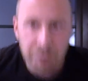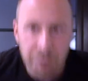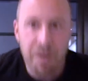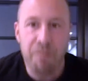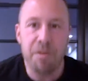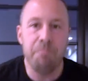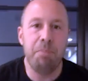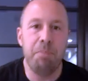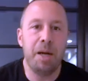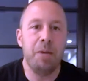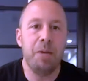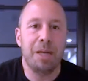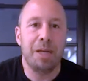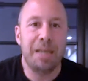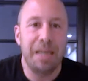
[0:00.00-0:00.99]
everybody yeah. was
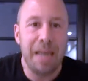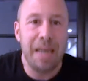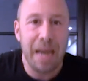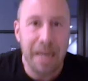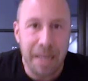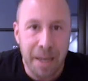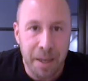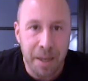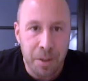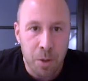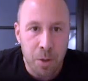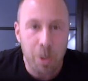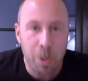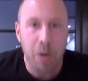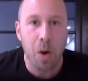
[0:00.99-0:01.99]
Canadian,
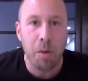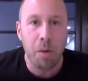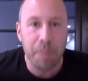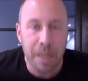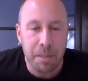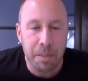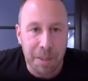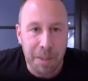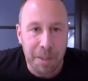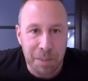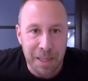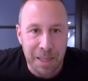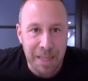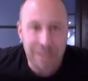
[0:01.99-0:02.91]
we'd all be in a better place.